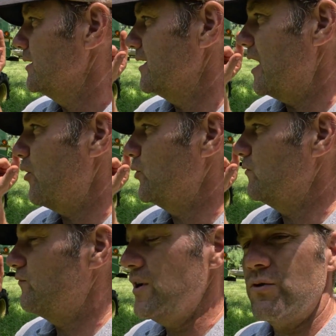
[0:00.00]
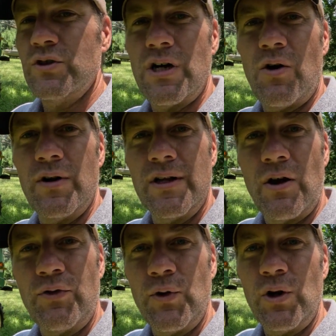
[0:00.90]
get all the new filters on it,
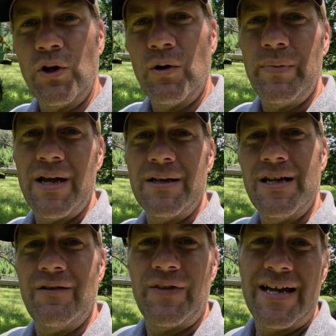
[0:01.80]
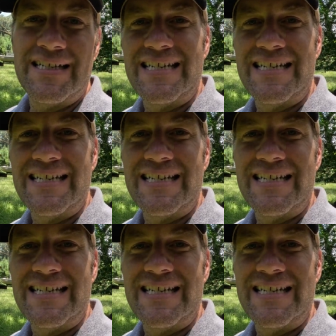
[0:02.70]
go through it a little bit and get everything